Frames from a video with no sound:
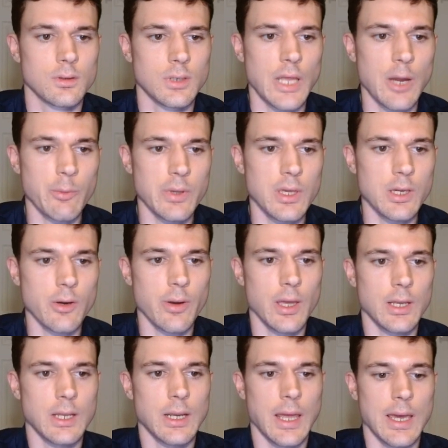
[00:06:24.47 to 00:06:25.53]
Now we can go
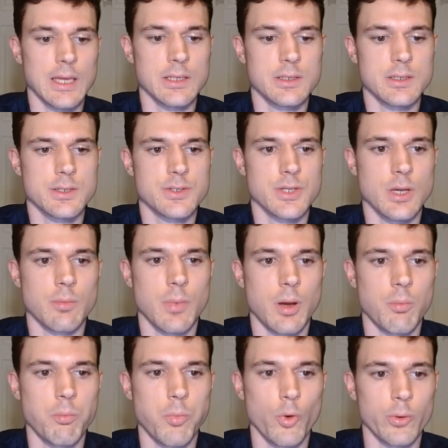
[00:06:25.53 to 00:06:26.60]
ahead and add
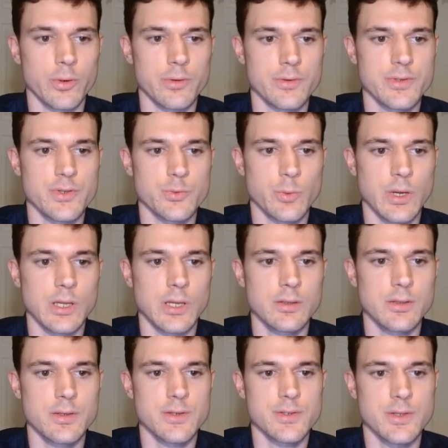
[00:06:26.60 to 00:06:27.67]
some borders as well.